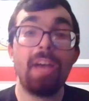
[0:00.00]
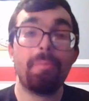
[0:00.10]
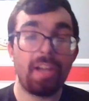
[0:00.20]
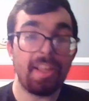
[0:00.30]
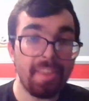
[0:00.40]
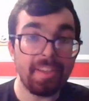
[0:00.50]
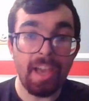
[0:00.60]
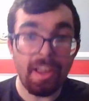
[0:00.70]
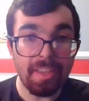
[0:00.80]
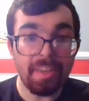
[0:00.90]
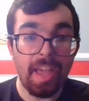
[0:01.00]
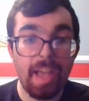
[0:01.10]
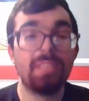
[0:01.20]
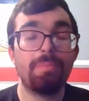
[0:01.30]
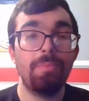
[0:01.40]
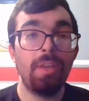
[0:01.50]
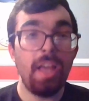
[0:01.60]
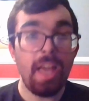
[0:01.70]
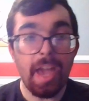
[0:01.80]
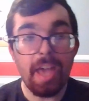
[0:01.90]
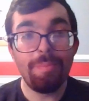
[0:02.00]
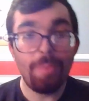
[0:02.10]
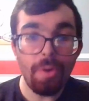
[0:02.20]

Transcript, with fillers: But I think Elliott has had more